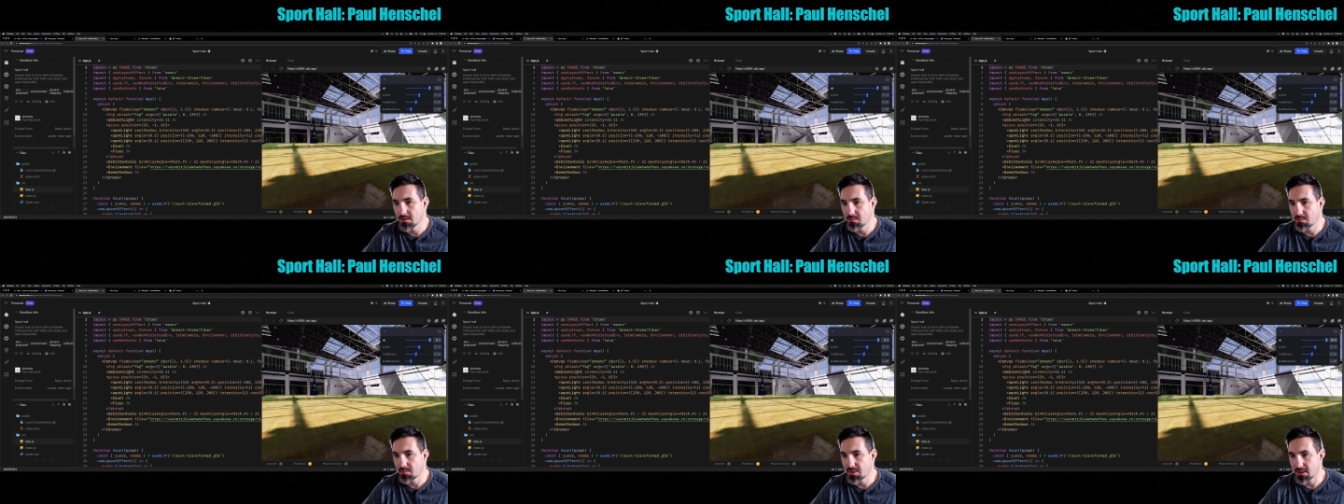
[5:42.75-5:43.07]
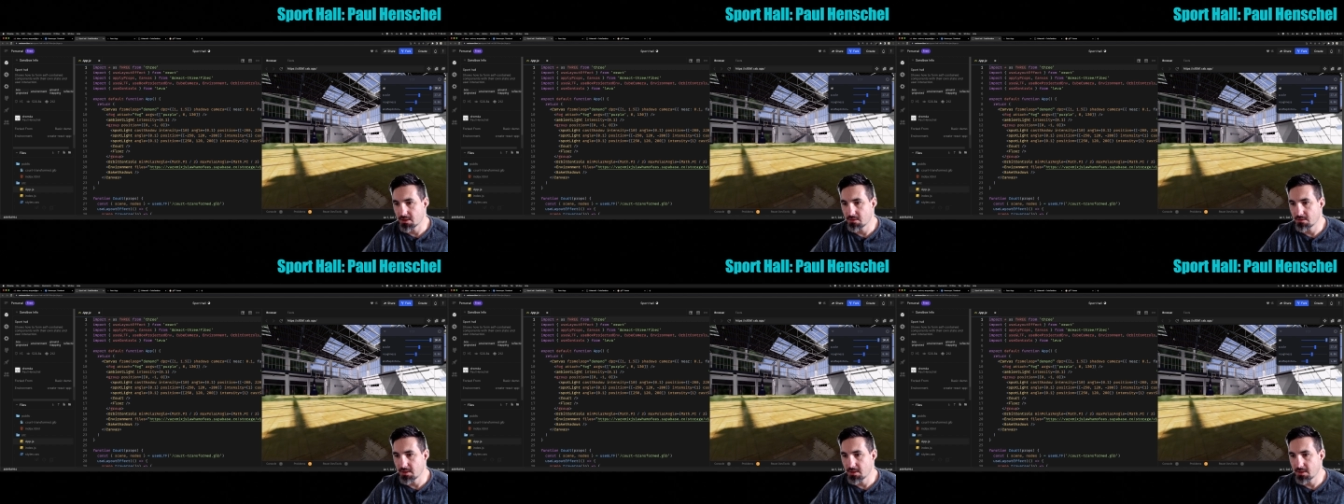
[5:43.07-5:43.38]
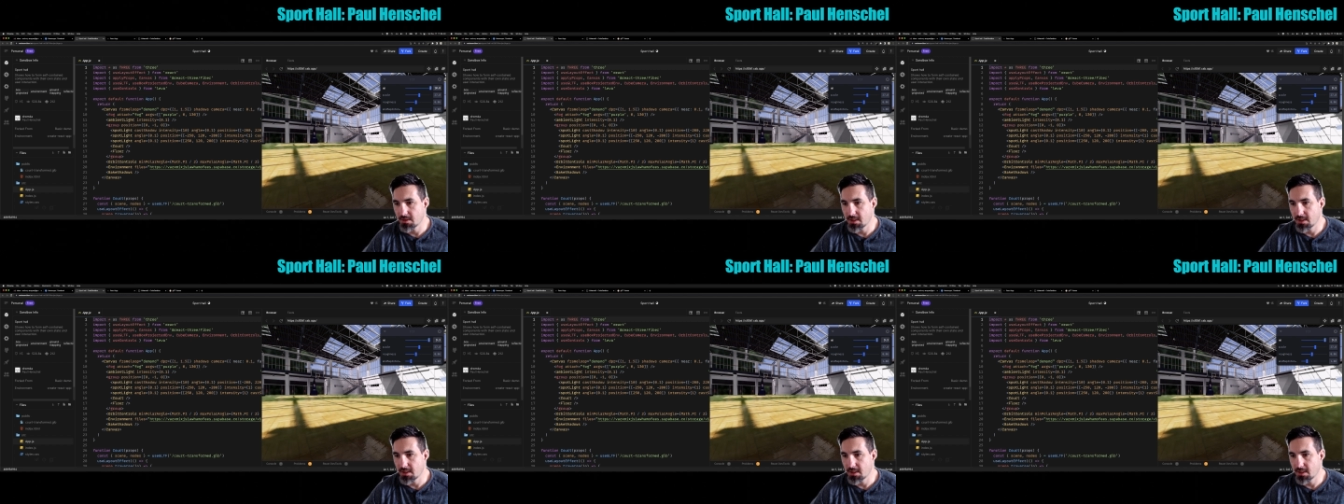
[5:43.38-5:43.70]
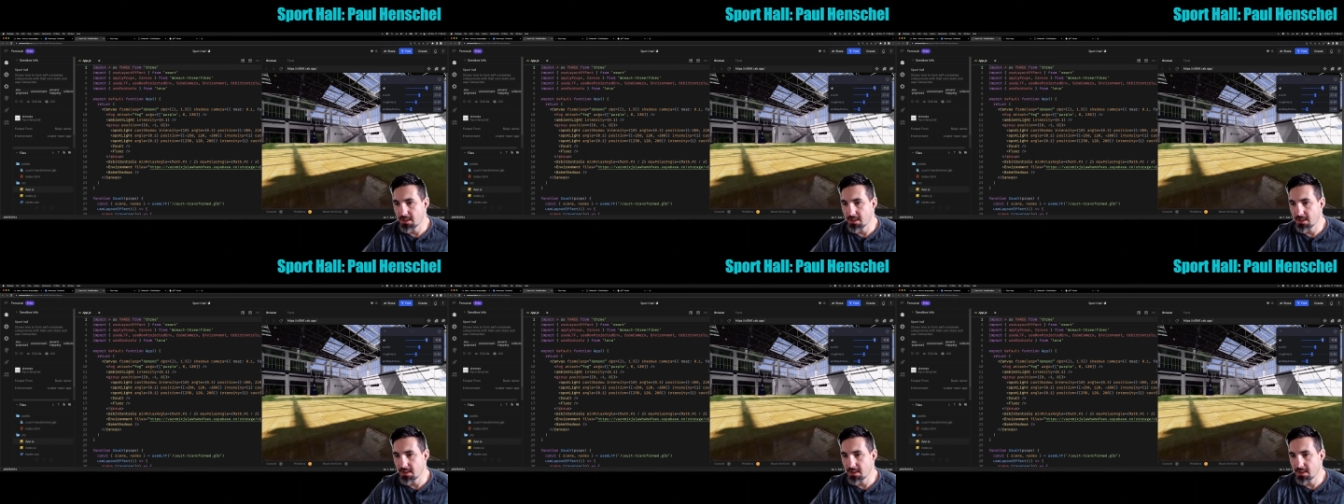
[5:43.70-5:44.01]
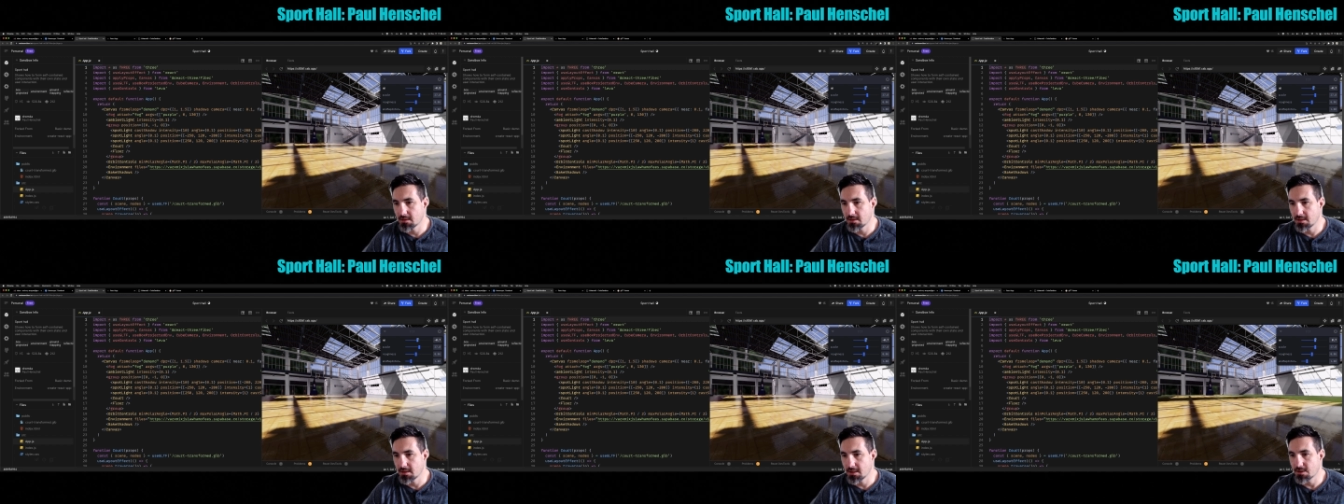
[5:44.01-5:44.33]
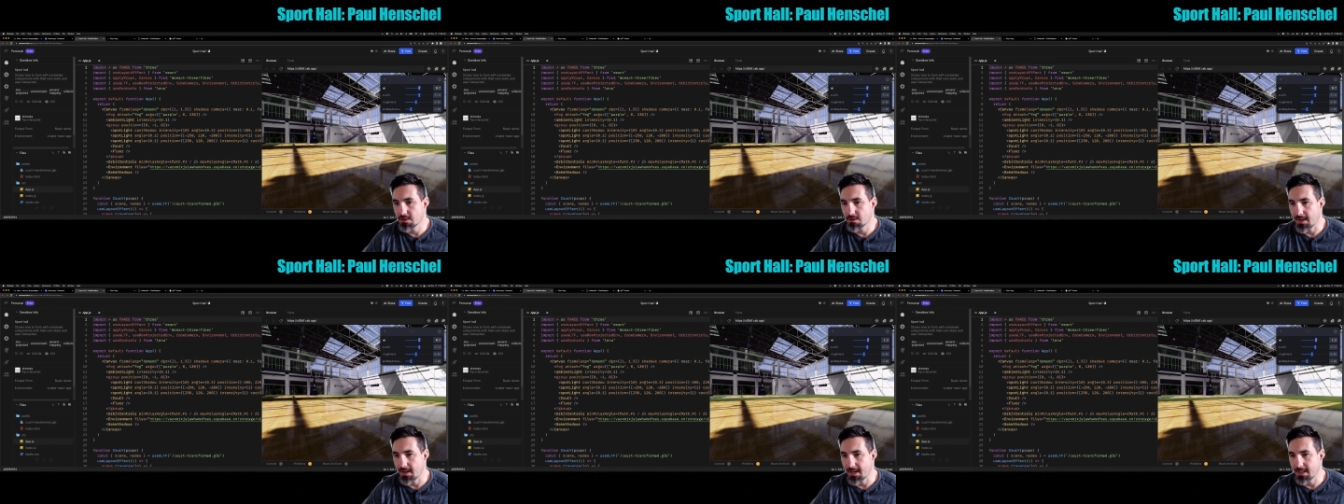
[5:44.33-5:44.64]
but creates a neat
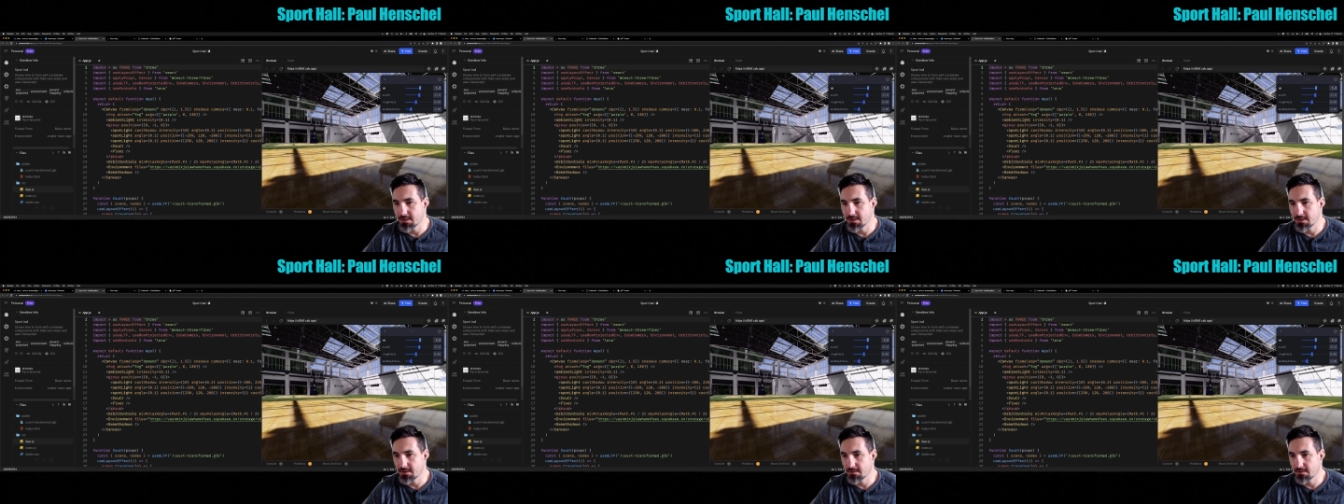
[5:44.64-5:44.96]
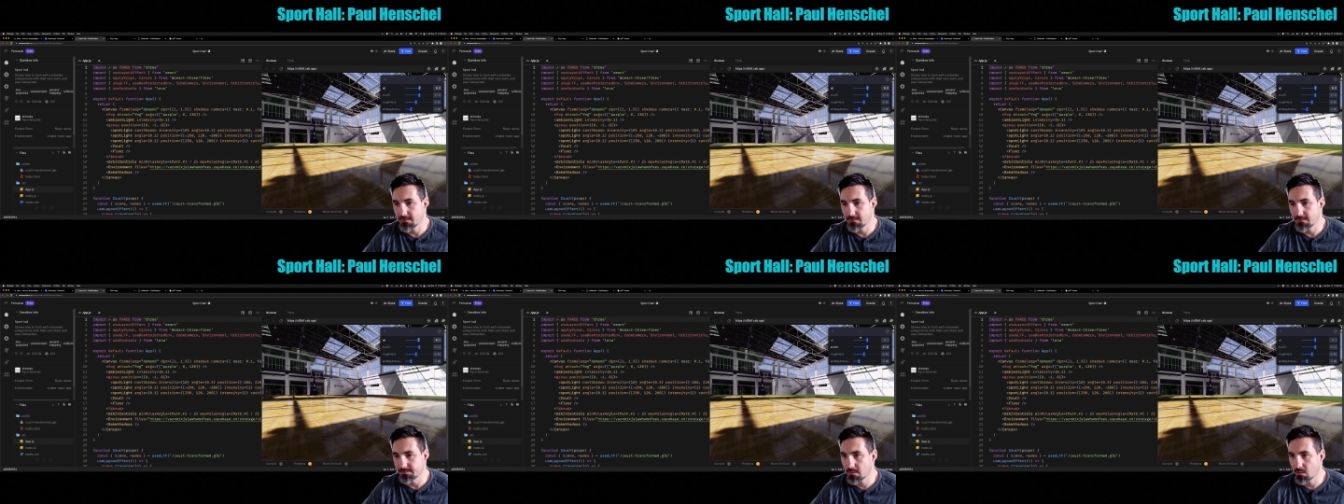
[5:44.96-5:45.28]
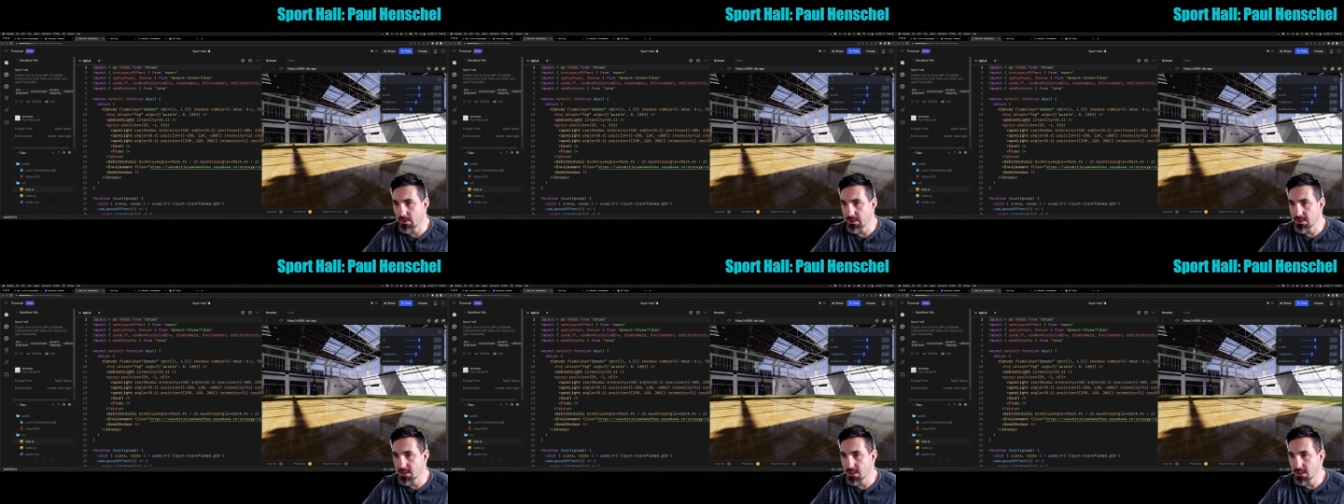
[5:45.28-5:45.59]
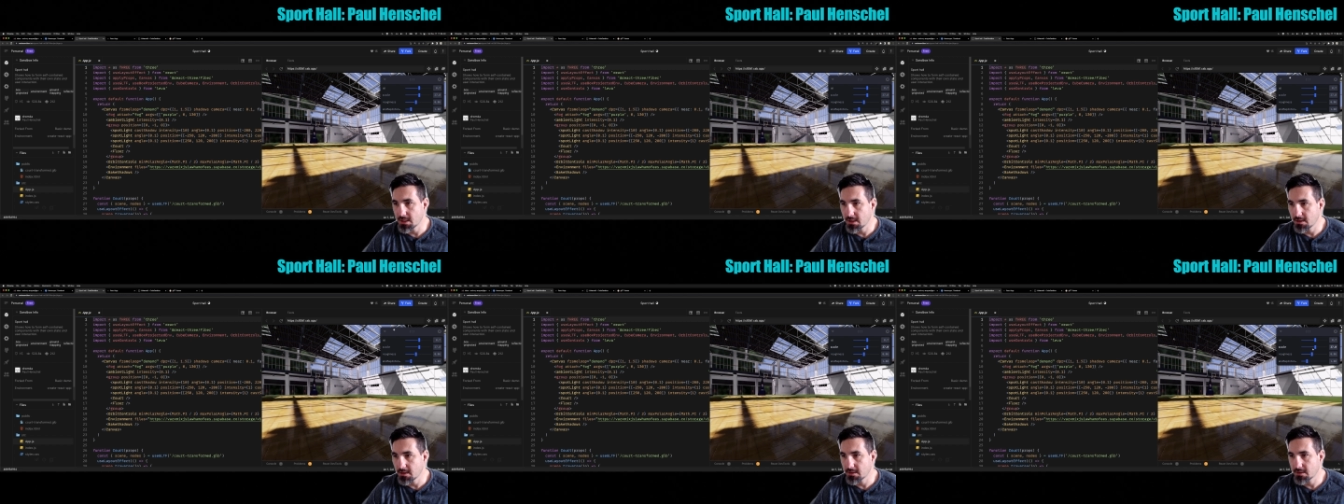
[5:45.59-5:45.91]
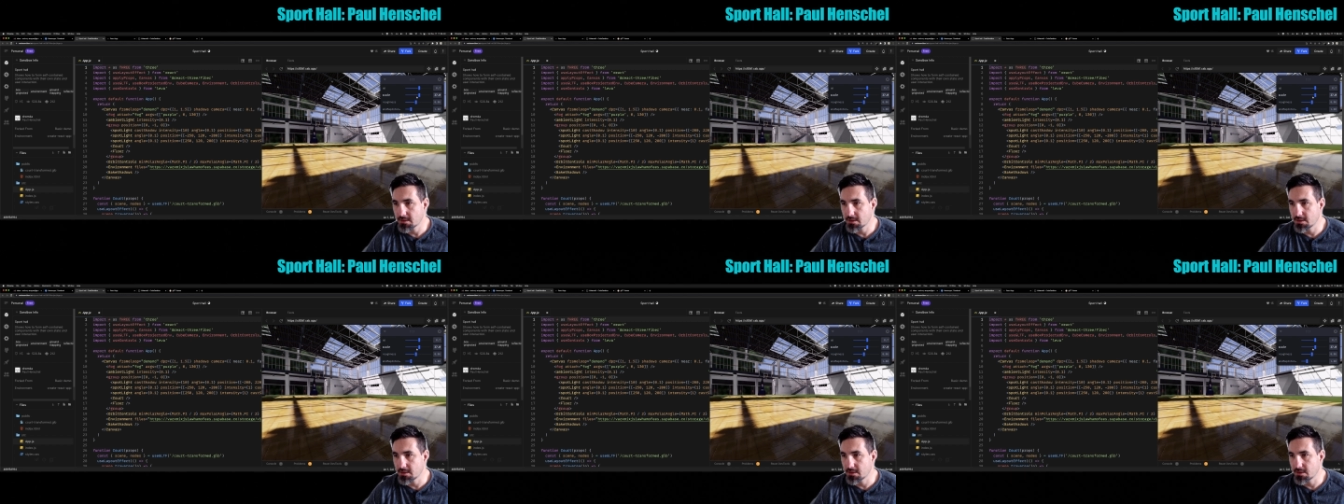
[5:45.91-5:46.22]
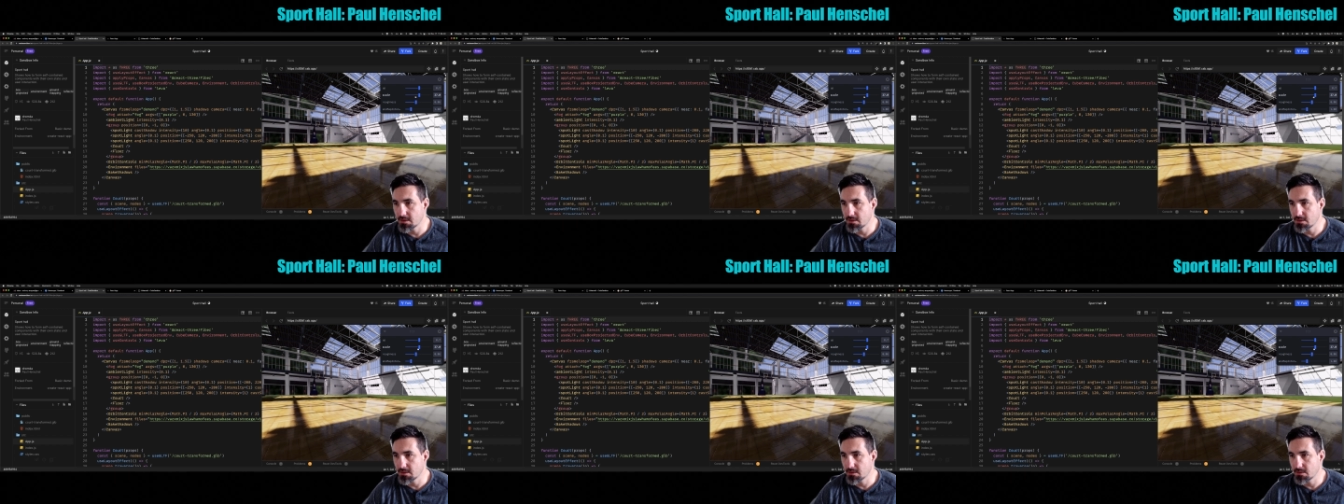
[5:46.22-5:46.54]
interactive widget here to
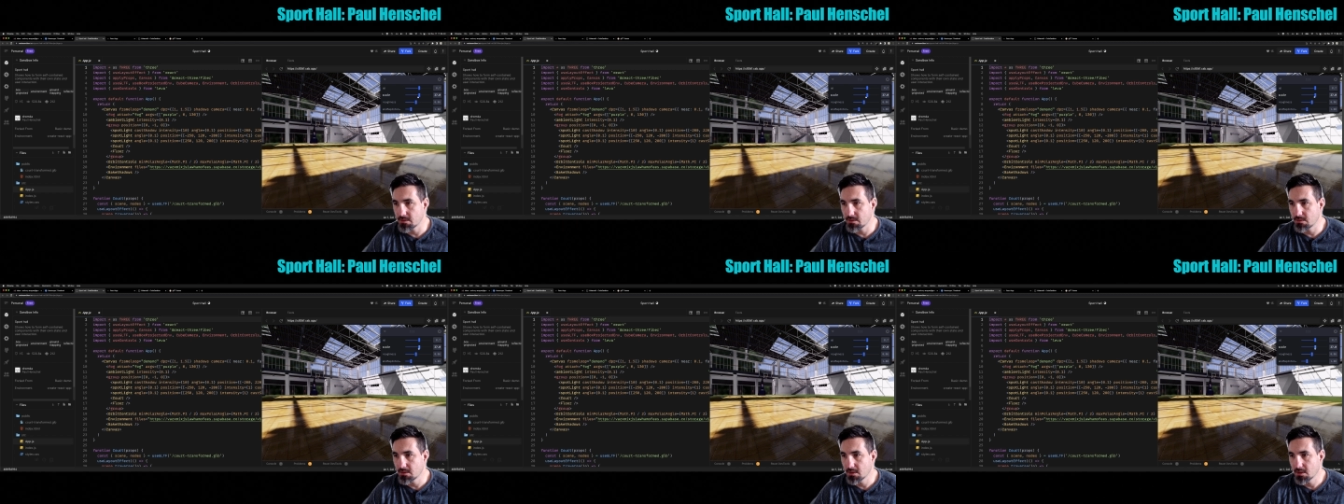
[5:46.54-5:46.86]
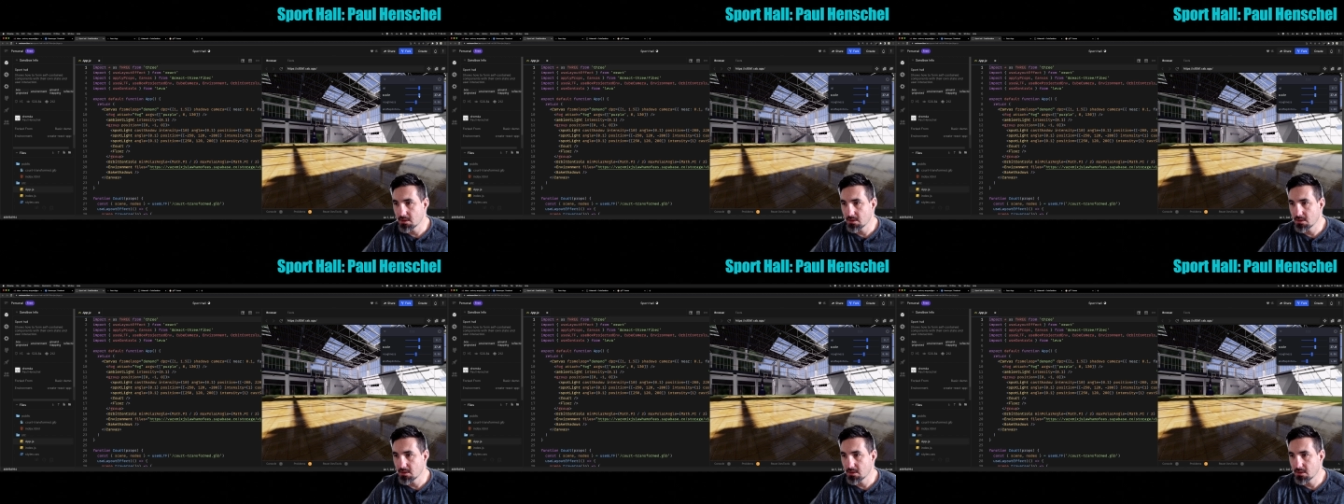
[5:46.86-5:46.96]
do,